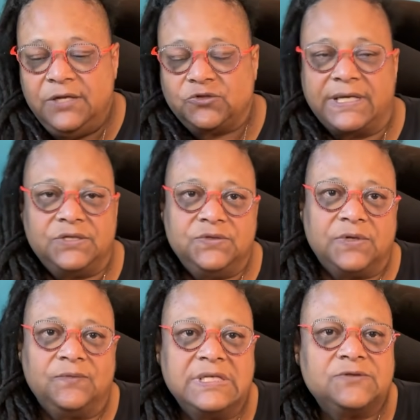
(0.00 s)
tried to do
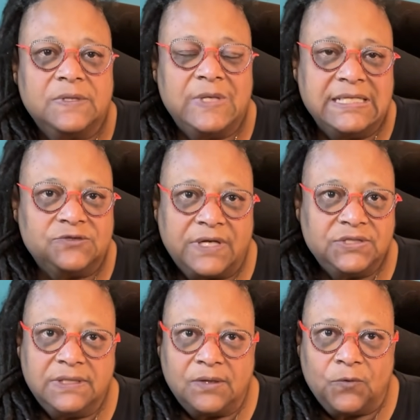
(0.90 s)
during
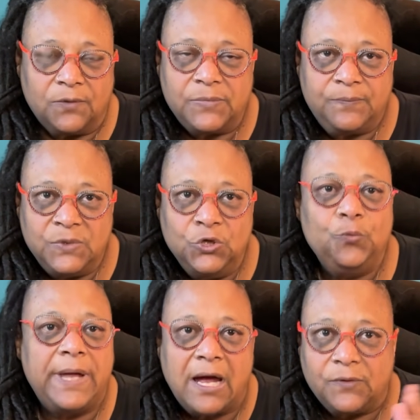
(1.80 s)
Reconstruction were new
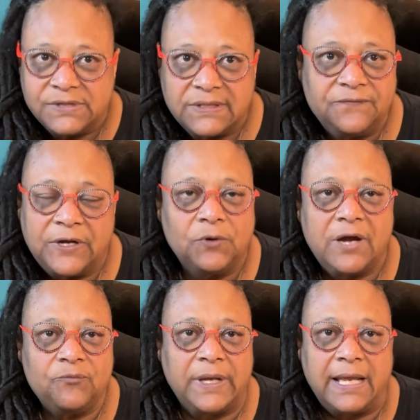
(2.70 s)
powers that the federal
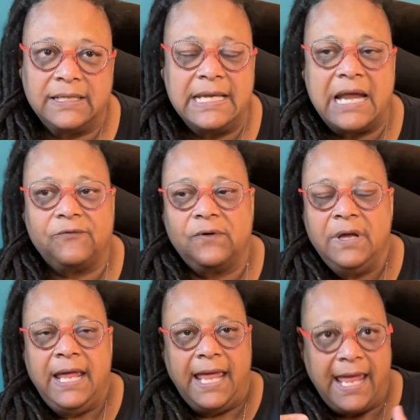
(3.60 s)
government had never
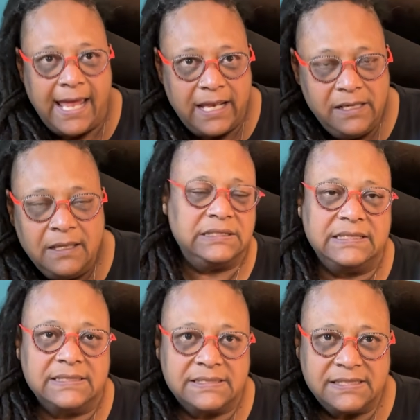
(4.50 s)
had,
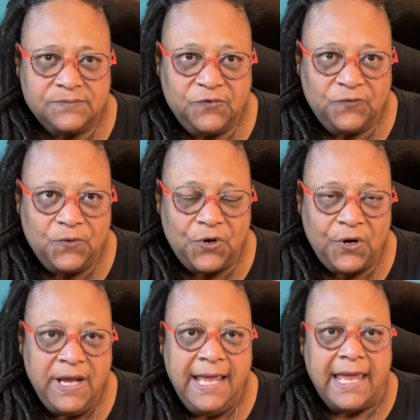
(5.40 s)
didn't exist
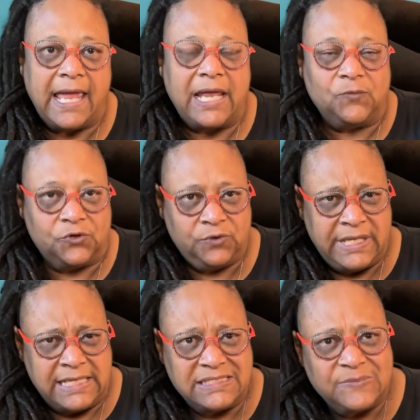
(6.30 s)
before, and were
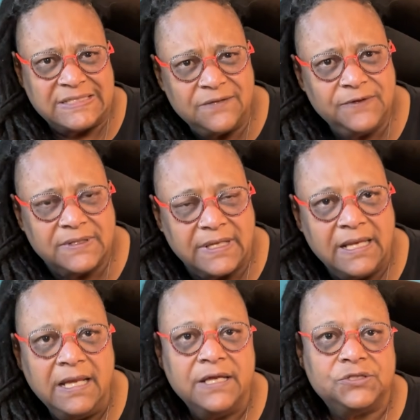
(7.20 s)
created
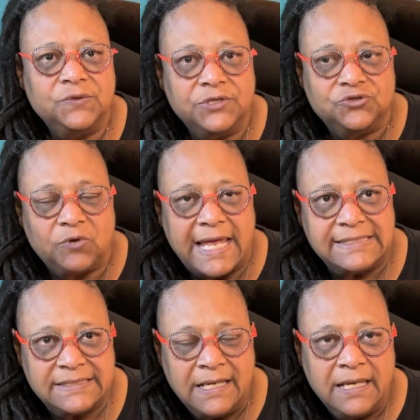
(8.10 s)
specifically to address